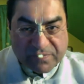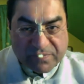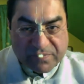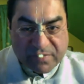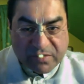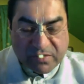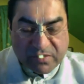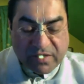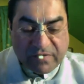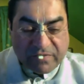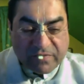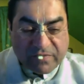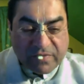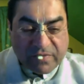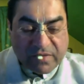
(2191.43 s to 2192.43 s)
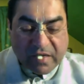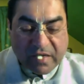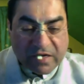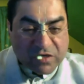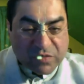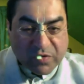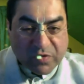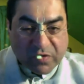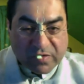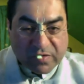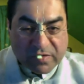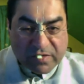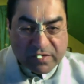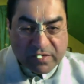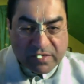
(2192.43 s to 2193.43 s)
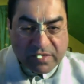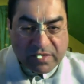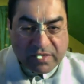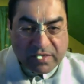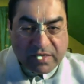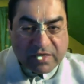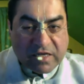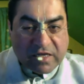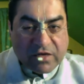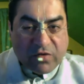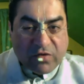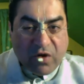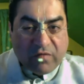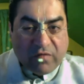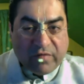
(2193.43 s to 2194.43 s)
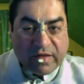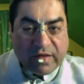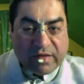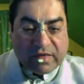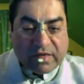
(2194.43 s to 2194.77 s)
Okay? It is pure. There's nothing wrong with